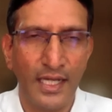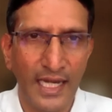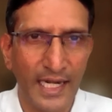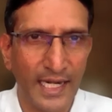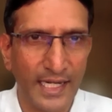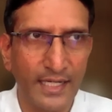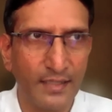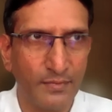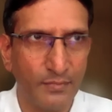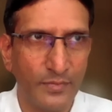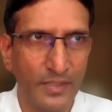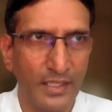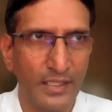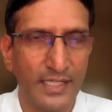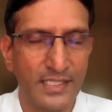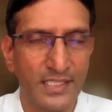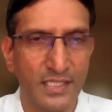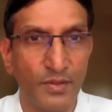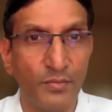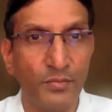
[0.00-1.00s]
And again,
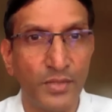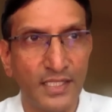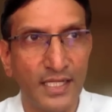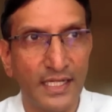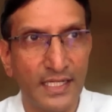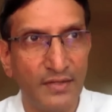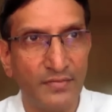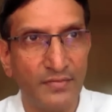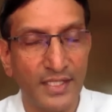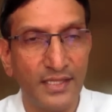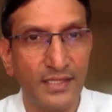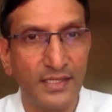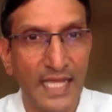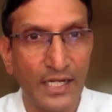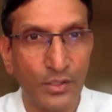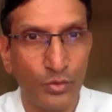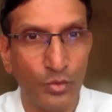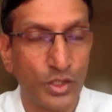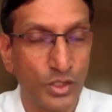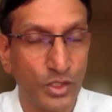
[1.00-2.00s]
let's remember that even
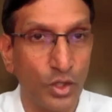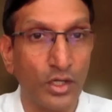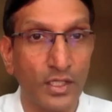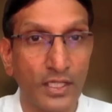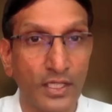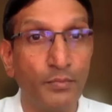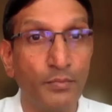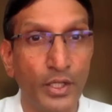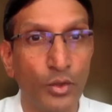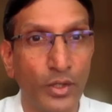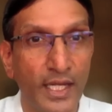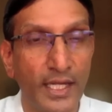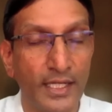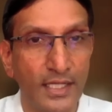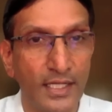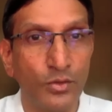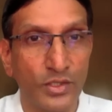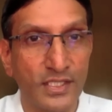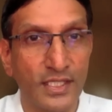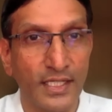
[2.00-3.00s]
that was not in POK,
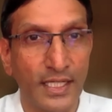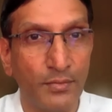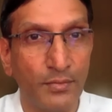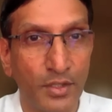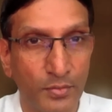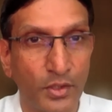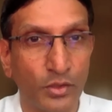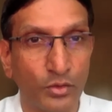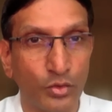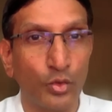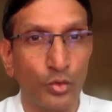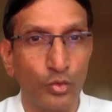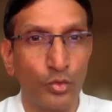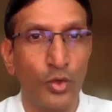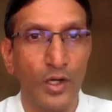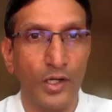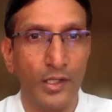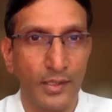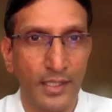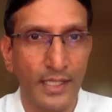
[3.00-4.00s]
that was in Khyber
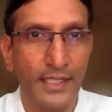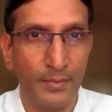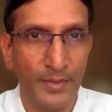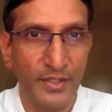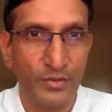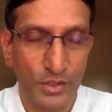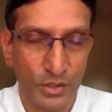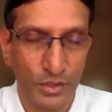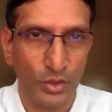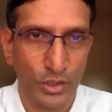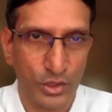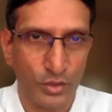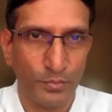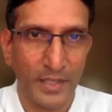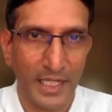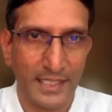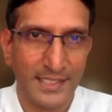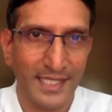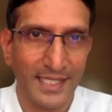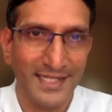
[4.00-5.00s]
Pakhtunkhwa, right? I mean, which is also
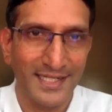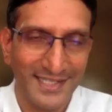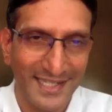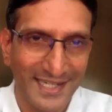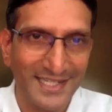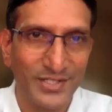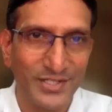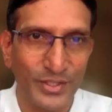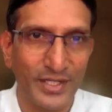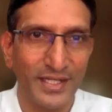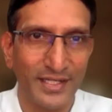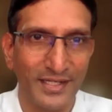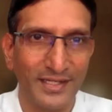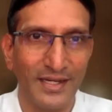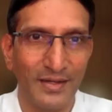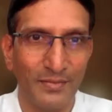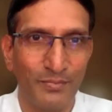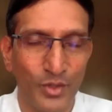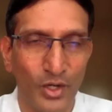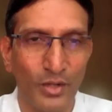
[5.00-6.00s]
Pakistani territory
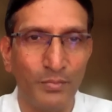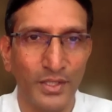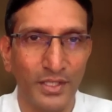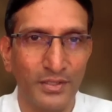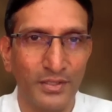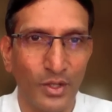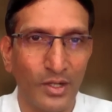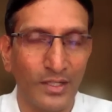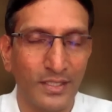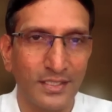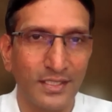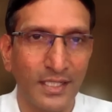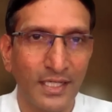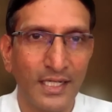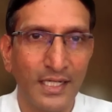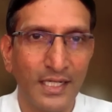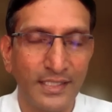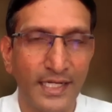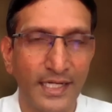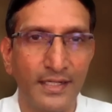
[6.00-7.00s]
proper, not
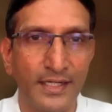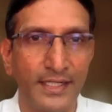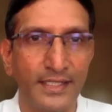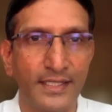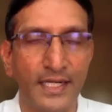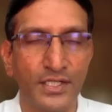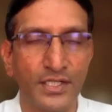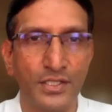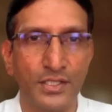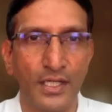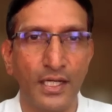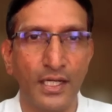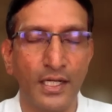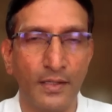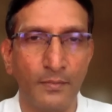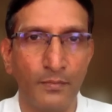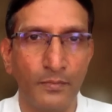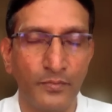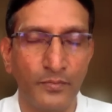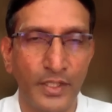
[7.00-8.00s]
territory that,
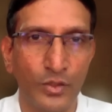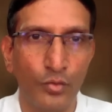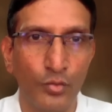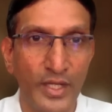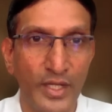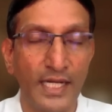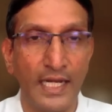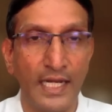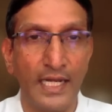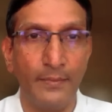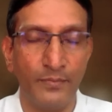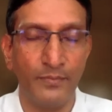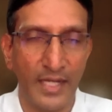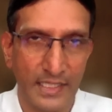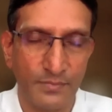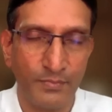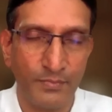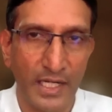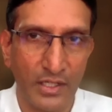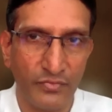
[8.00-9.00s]
we claim
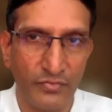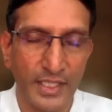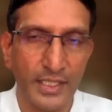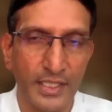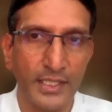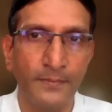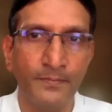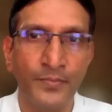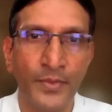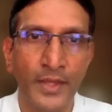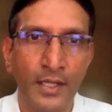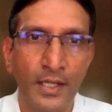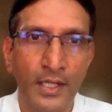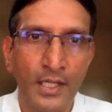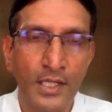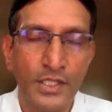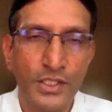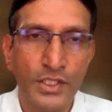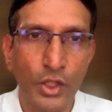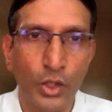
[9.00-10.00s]
as part of India.
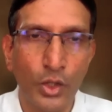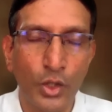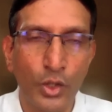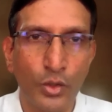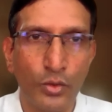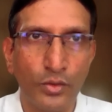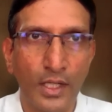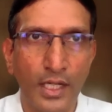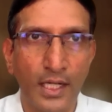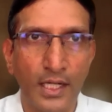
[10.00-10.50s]
So,